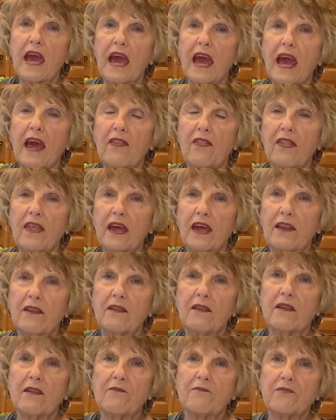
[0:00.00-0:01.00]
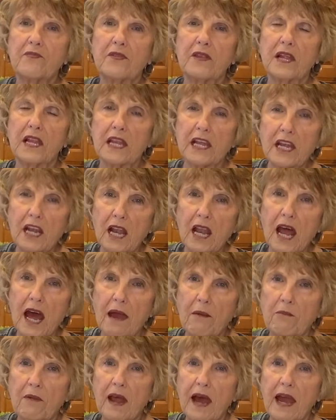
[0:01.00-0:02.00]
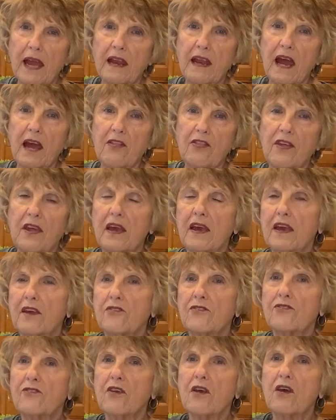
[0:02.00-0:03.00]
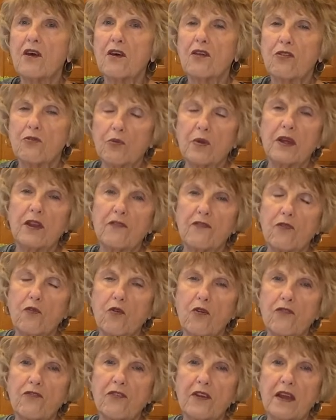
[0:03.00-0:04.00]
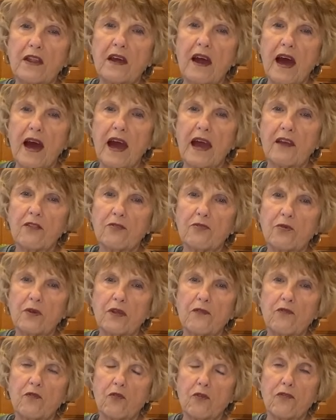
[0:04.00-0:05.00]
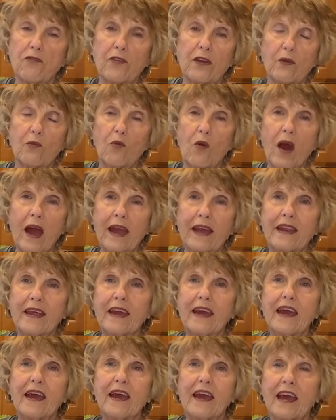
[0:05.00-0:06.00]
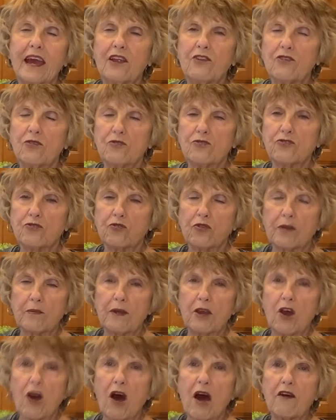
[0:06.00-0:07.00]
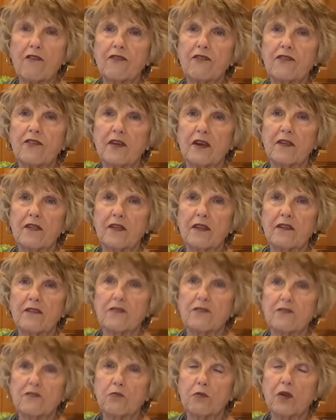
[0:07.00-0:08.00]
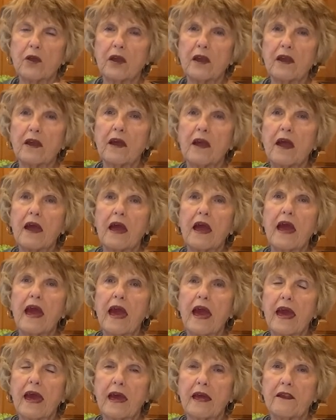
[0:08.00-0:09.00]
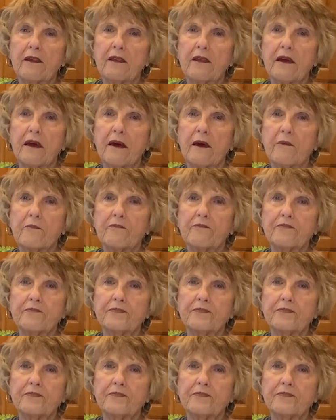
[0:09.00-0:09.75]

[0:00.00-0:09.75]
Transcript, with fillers: And then the little limelight, I think, gets three to four feet high and three to four feet wide, and you'll trim it off in the spring, and um,